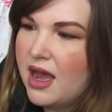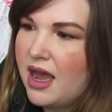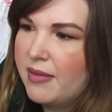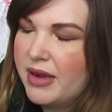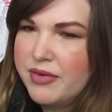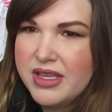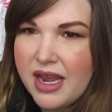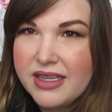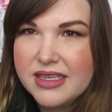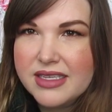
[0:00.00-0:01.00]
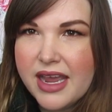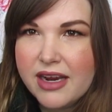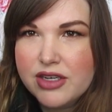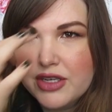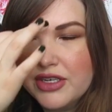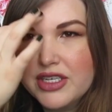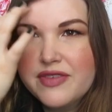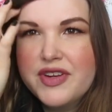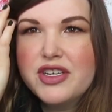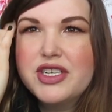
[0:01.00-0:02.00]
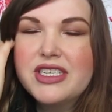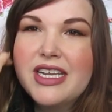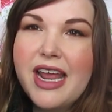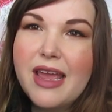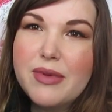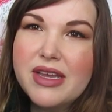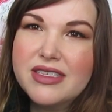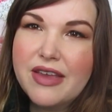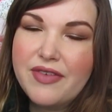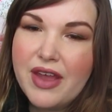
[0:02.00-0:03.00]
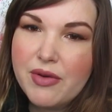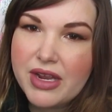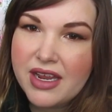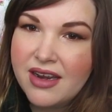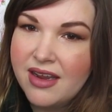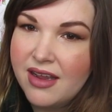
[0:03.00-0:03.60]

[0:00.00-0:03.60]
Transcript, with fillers: I really like this. I actually just finished it today because I found it